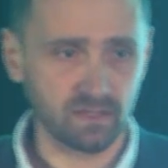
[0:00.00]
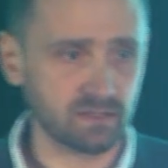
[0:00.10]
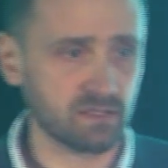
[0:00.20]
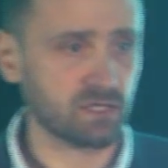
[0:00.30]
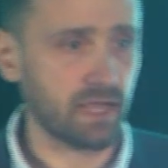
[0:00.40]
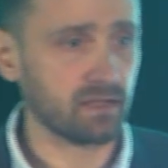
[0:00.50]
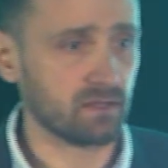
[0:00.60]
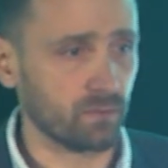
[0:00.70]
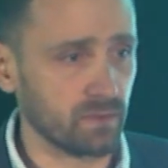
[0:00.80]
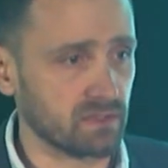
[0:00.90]

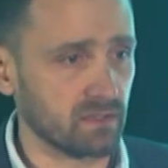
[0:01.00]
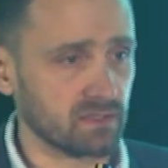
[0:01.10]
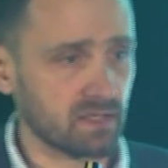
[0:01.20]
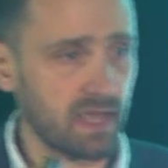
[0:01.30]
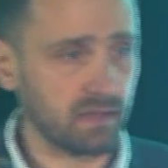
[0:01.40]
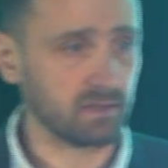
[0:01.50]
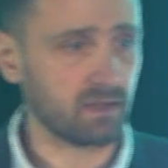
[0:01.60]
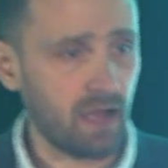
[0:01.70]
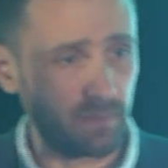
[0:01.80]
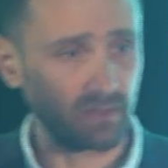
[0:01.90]
associated with the scaling
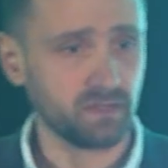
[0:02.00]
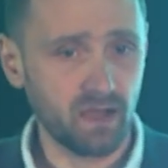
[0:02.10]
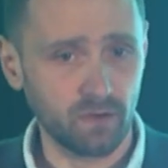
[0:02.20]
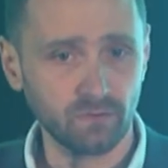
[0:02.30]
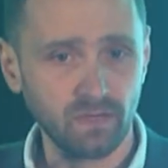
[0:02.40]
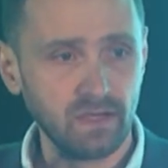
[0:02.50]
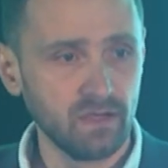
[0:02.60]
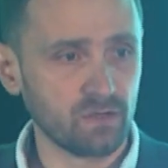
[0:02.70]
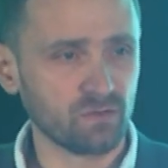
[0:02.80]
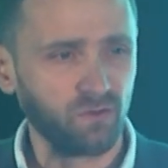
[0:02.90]
up and down
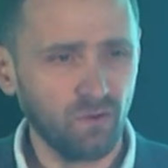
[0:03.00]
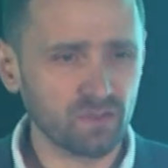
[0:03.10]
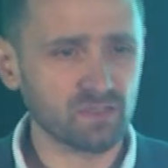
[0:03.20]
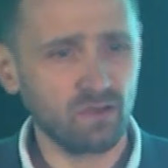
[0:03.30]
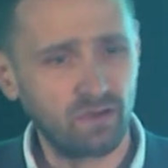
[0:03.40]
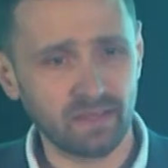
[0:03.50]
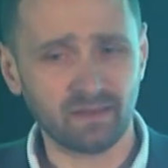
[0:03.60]
should also